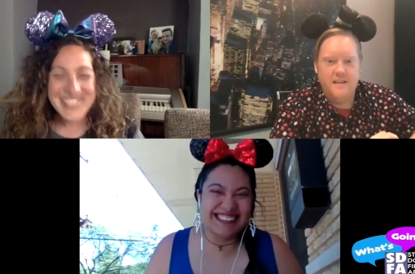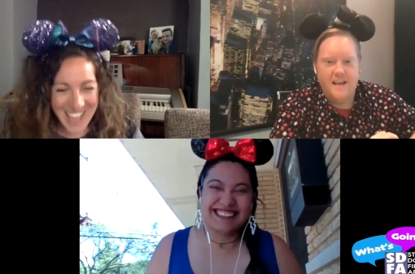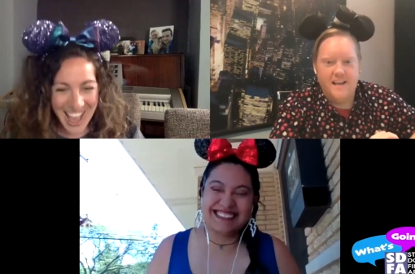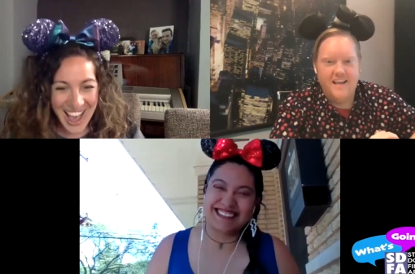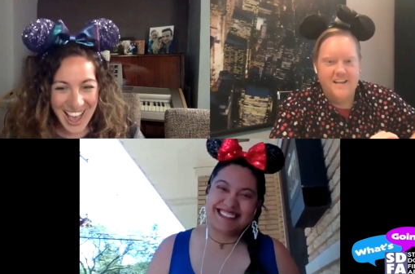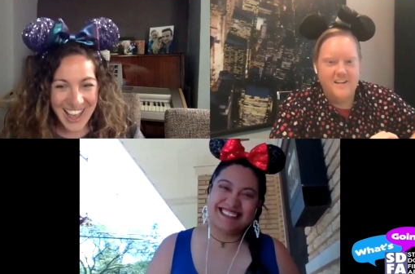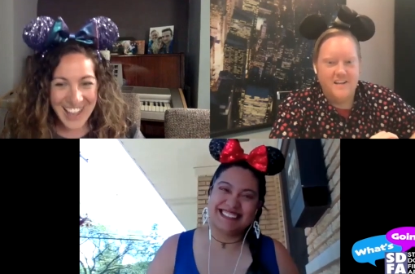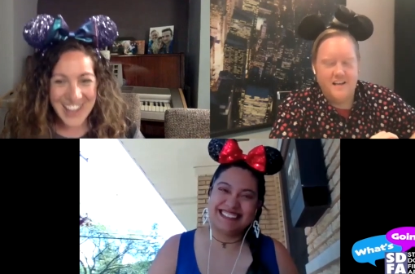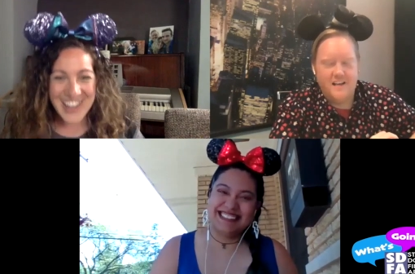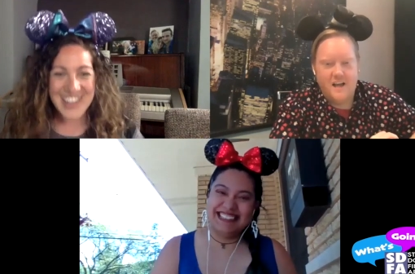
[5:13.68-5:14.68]
Speaker 1: yeah. yeah and
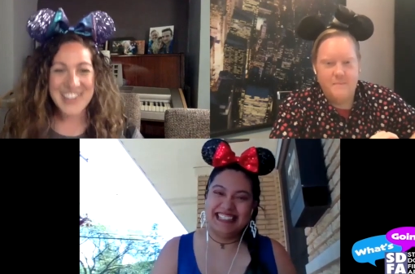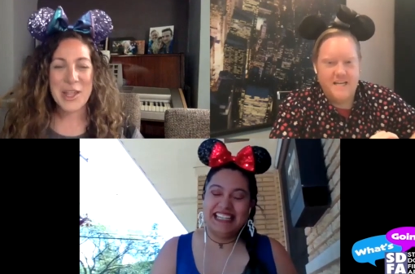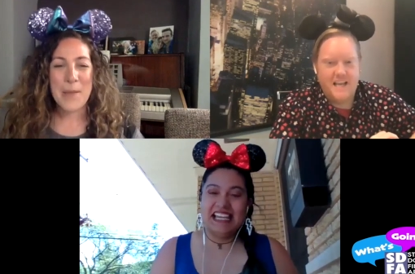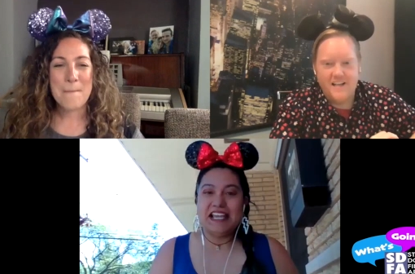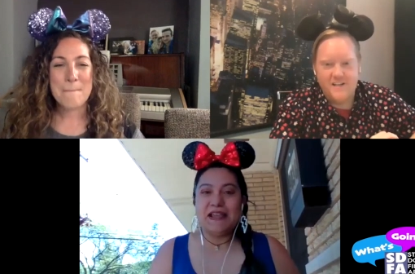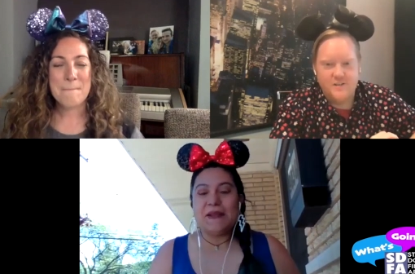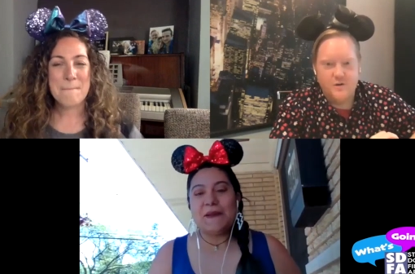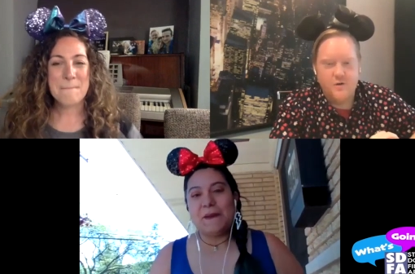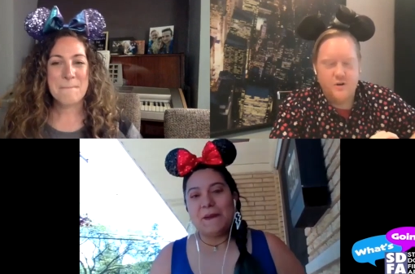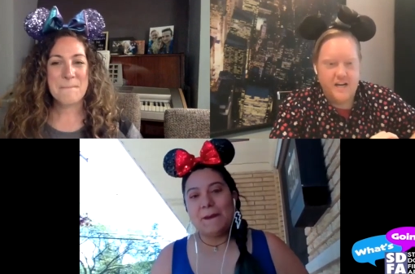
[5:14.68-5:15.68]
i mean and so
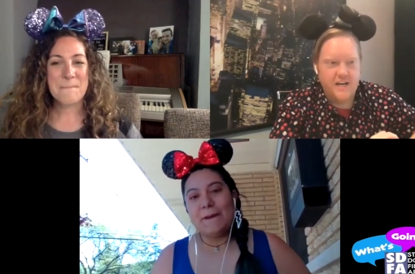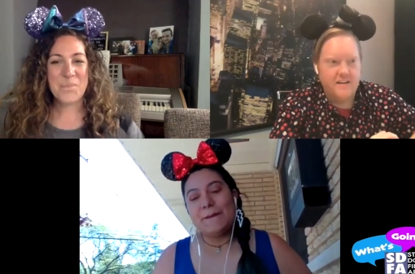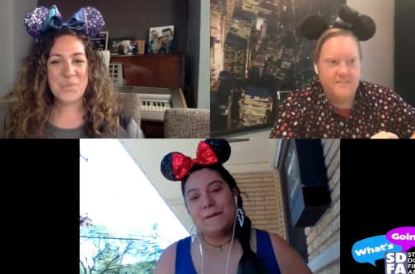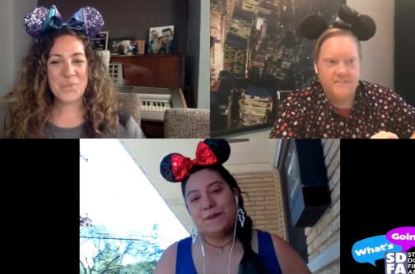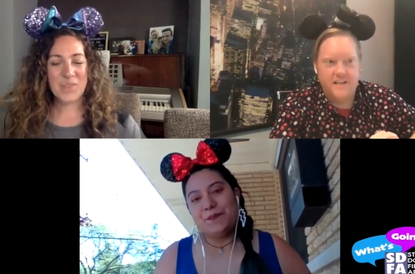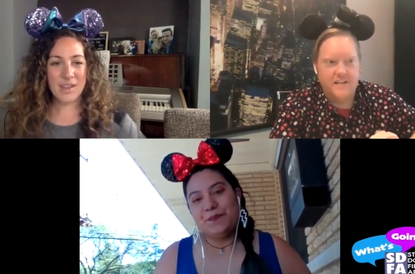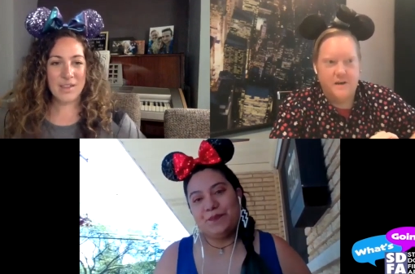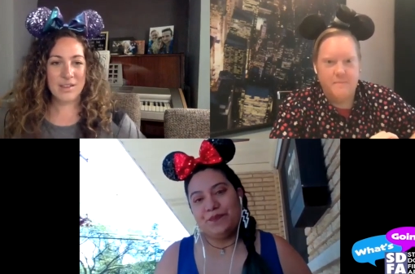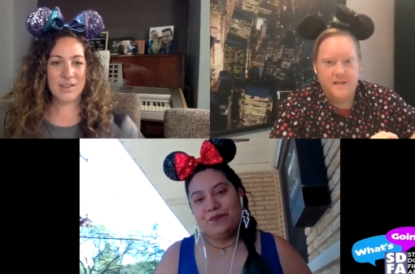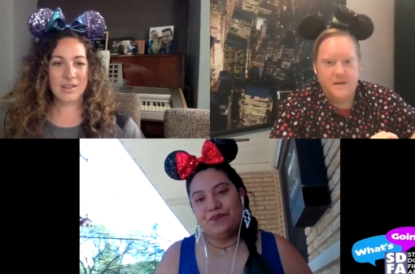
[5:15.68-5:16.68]
creative like
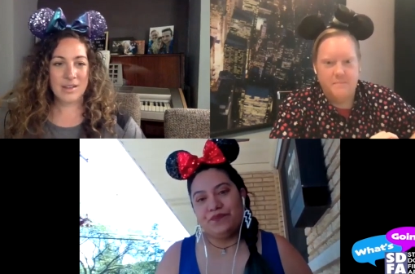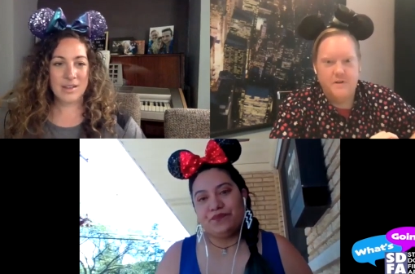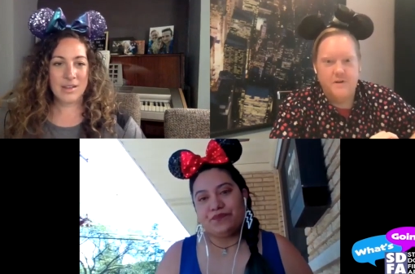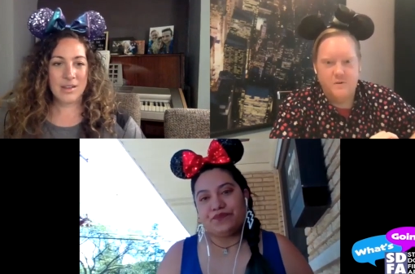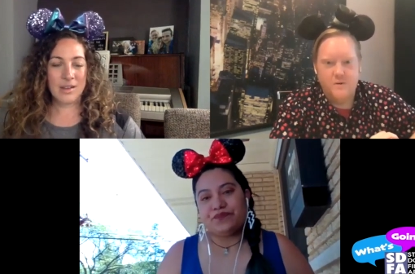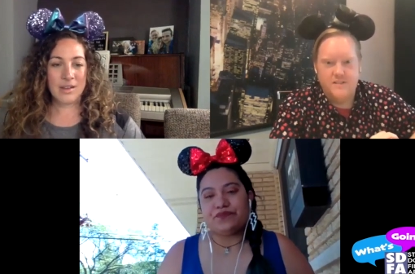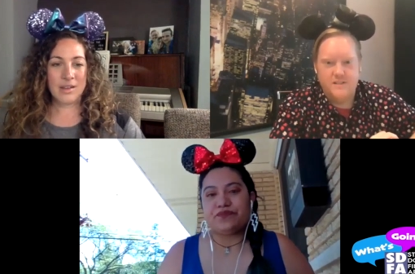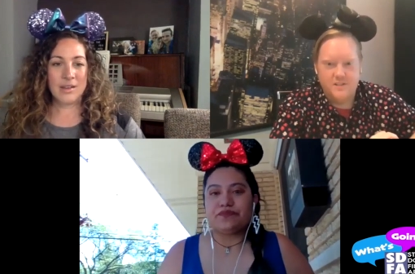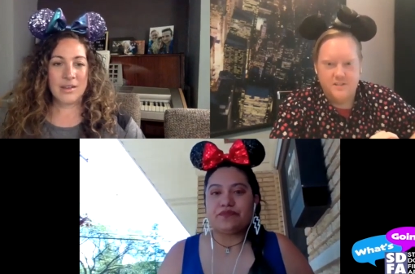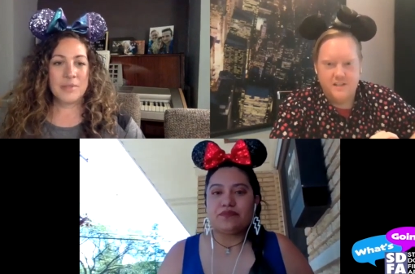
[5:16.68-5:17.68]
coming up you know it
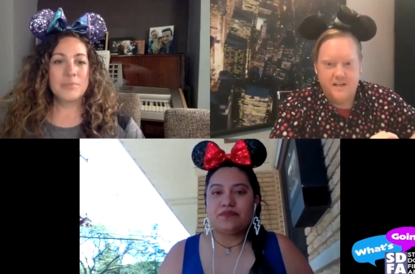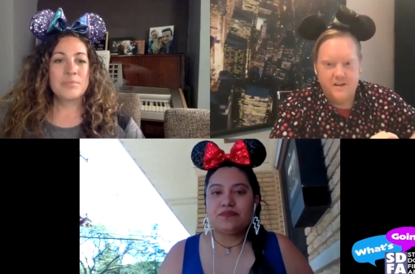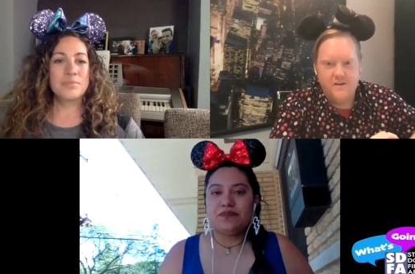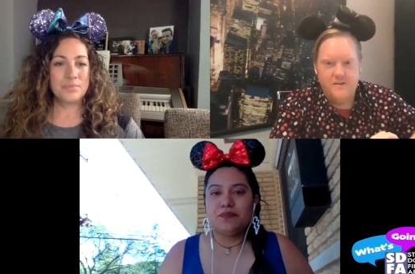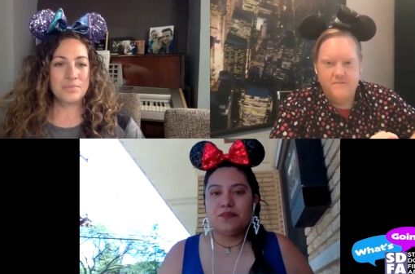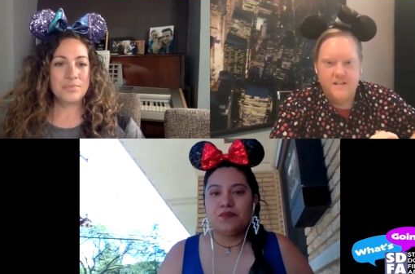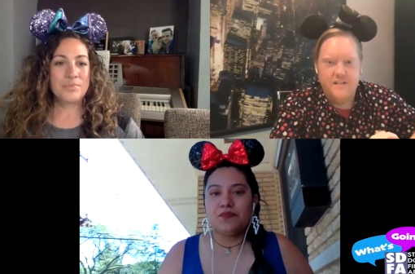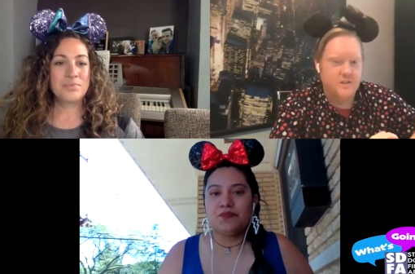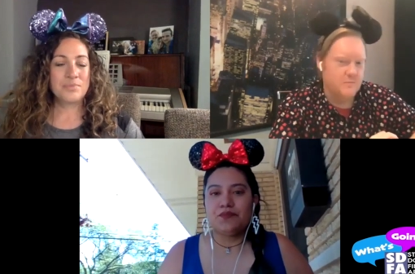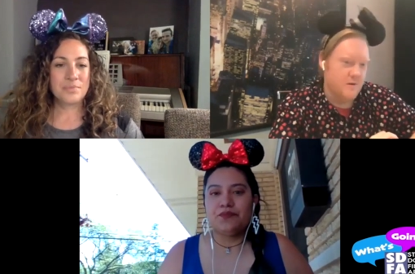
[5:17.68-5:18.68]
wasn't just like oh i've done
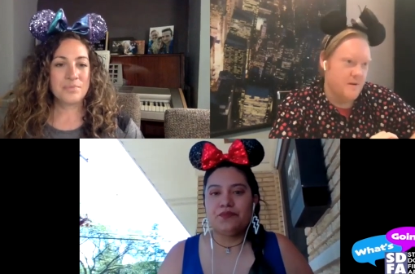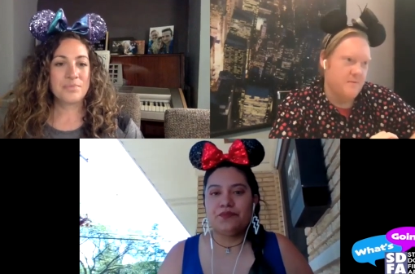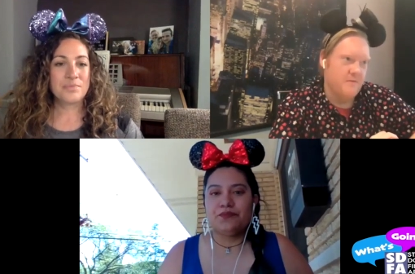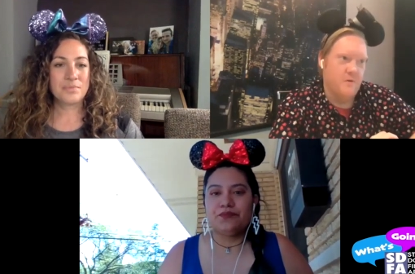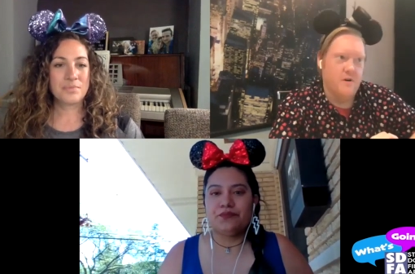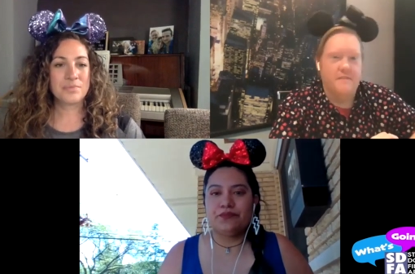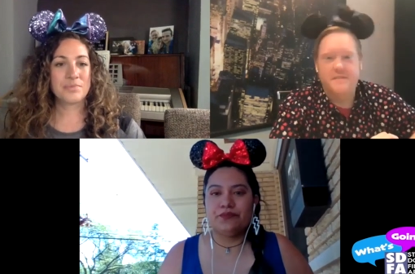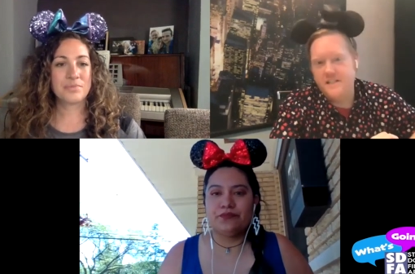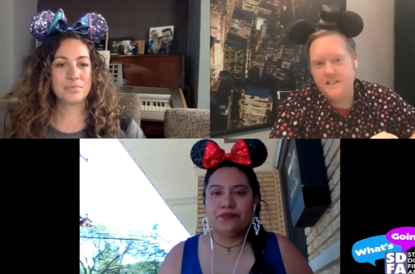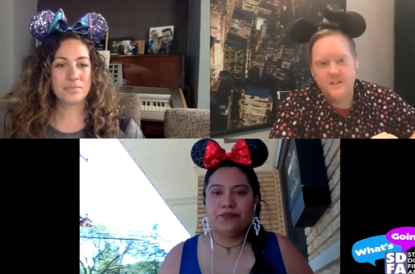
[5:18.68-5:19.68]
little mermaid before i've
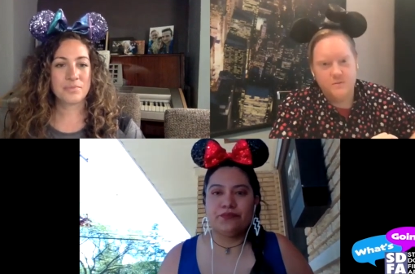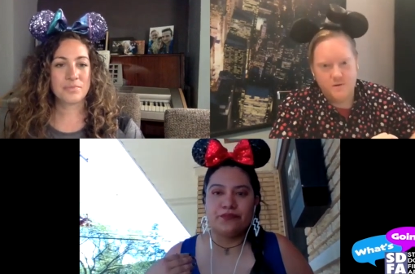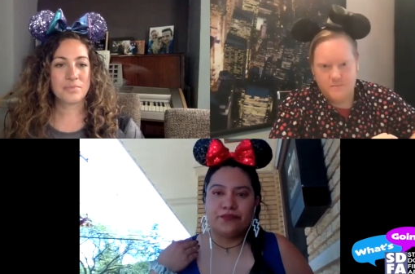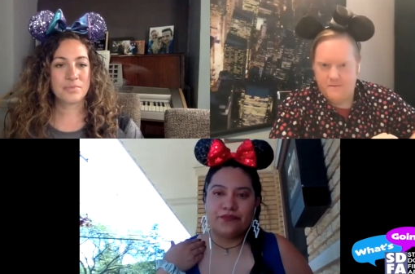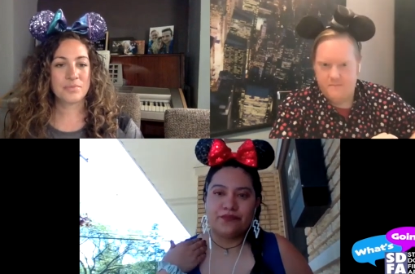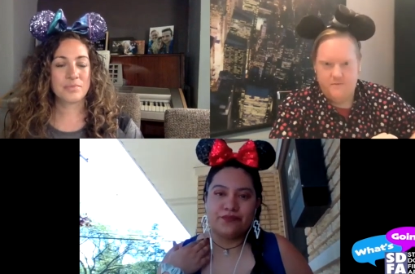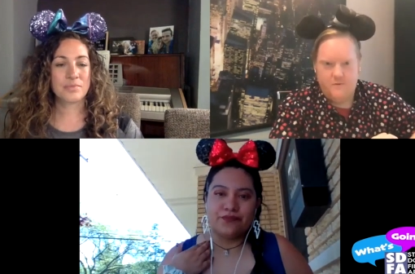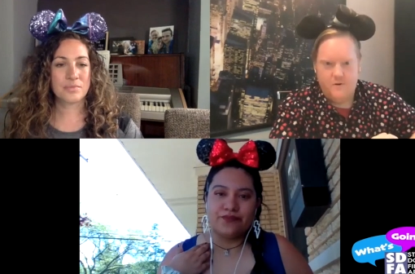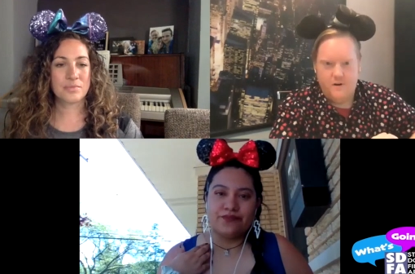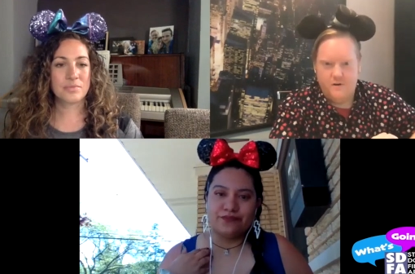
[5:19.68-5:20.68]
seen little mermaid
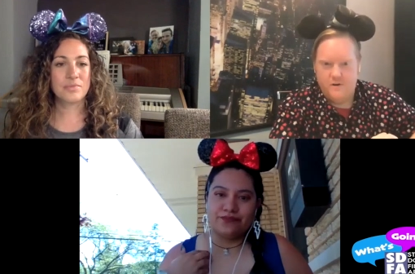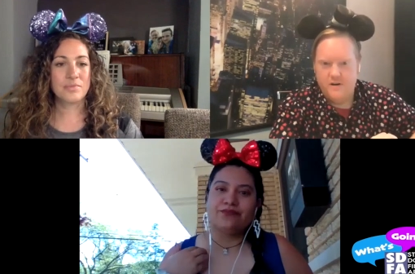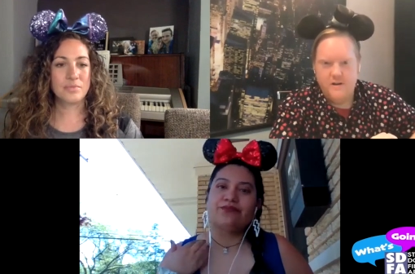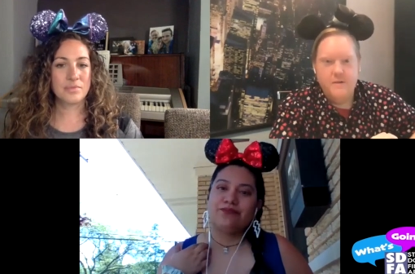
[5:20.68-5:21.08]
before or